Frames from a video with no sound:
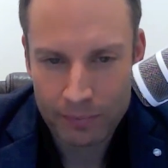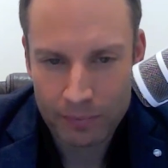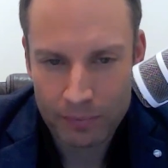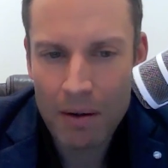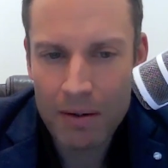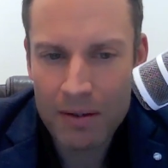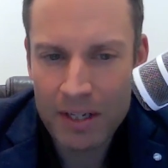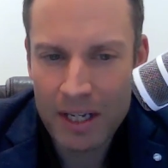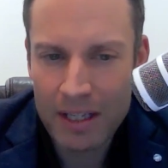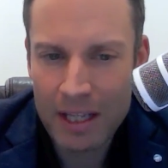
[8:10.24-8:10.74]

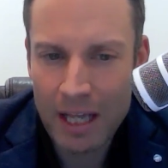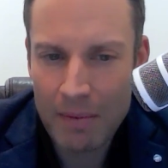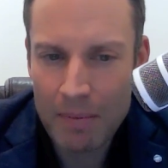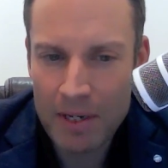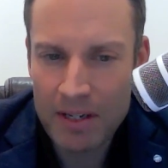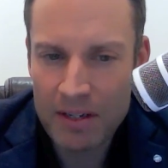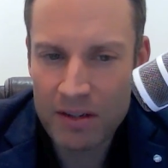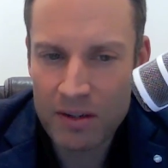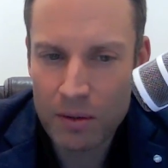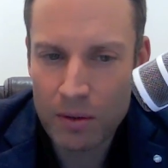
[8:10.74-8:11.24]
How else can they
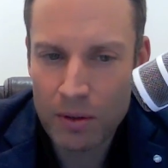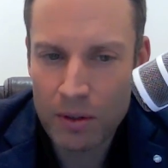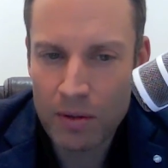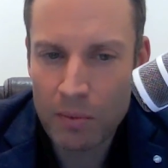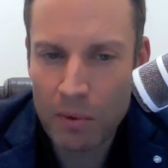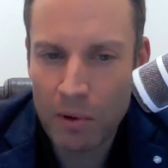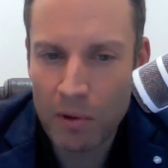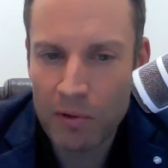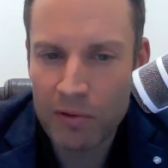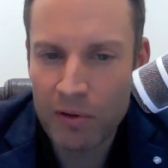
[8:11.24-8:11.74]
be
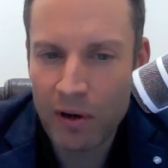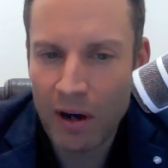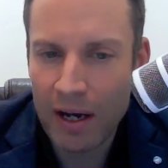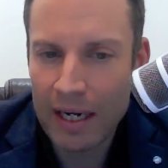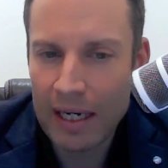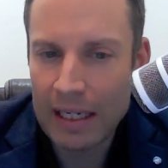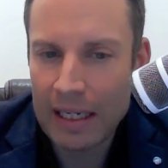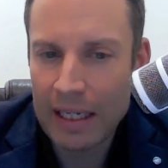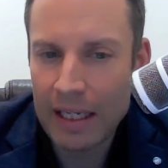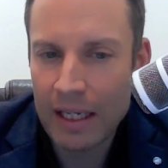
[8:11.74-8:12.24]
distorted? Well,
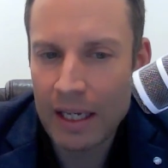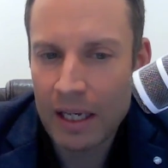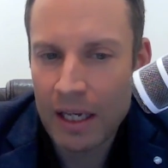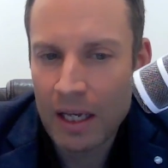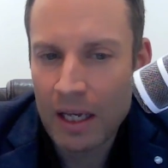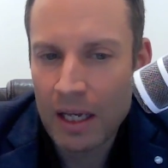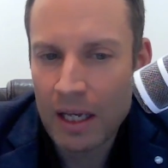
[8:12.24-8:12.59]
finally,